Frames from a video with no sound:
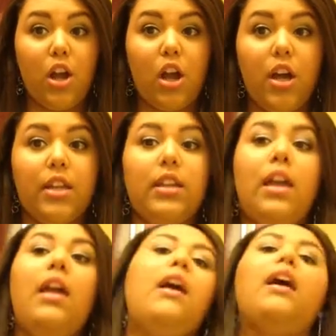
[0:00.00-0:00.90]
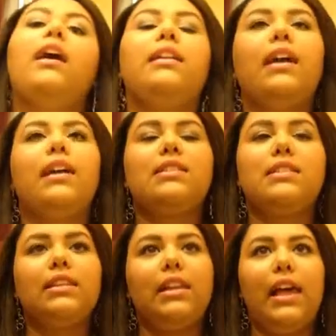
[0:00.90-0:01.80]
on, a
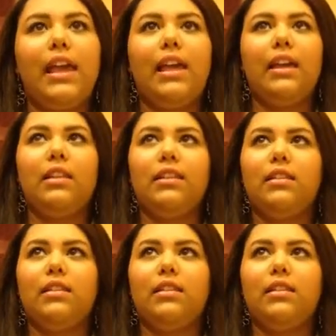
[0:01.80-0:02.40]
nice light,